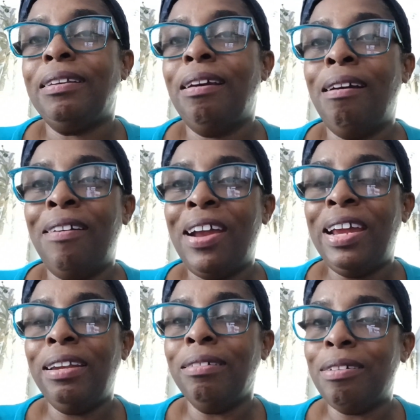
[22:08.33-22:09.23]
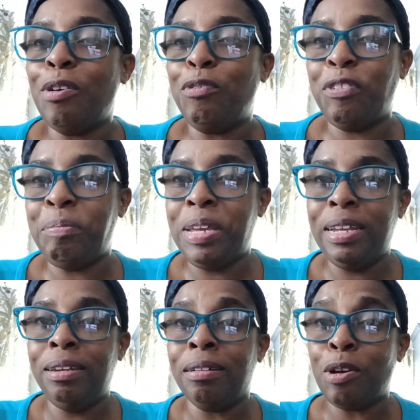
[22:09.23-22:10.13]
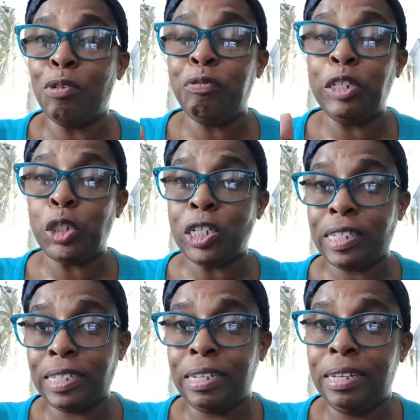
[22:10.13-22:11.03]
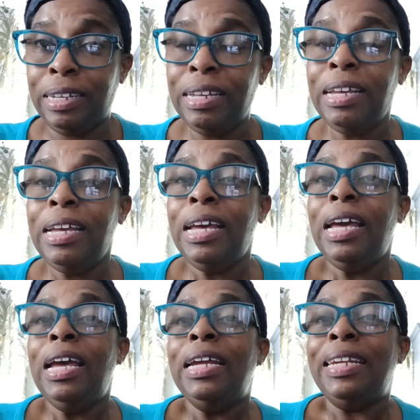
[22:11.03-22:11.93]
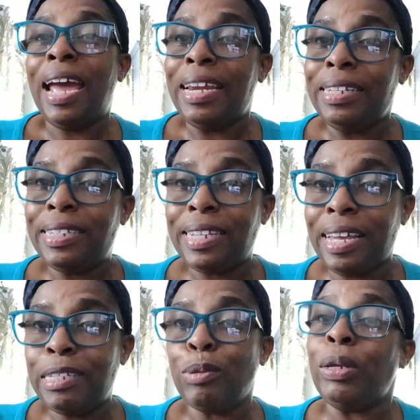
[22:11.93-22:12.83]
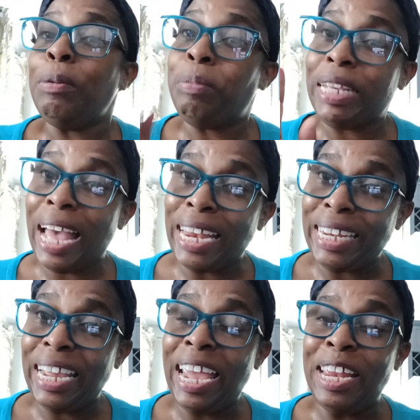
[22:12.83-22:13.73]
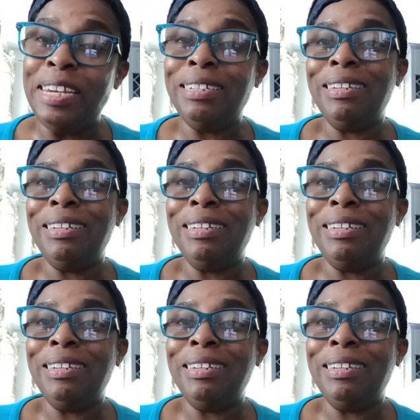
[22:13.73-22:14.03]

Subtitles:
All right, look out for me, look out for Jussie 96 would it be at the end.